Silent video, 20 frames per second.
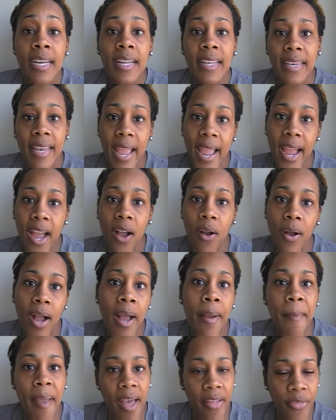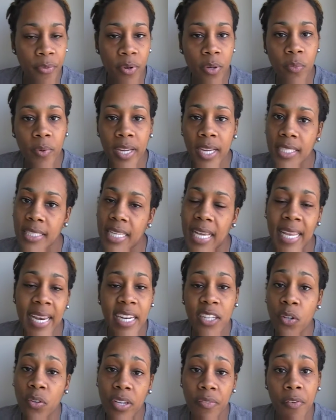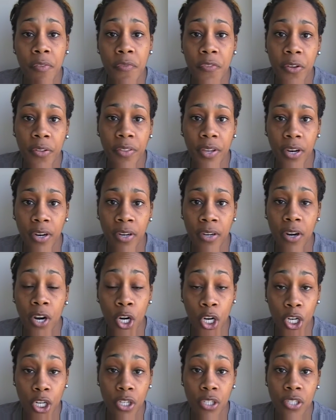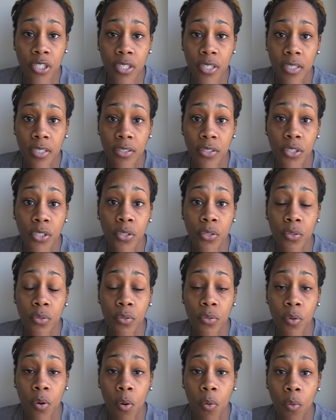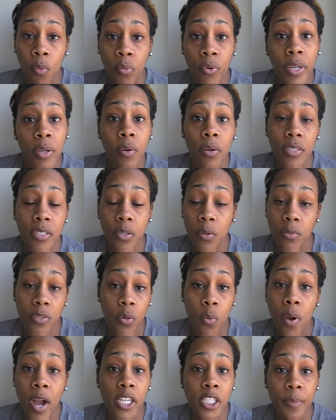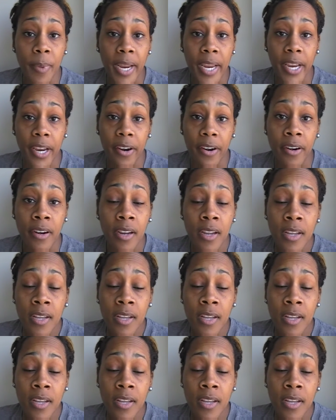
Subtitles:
Now I'm at 3 weeks and I don't even feel the urge to wash my hair.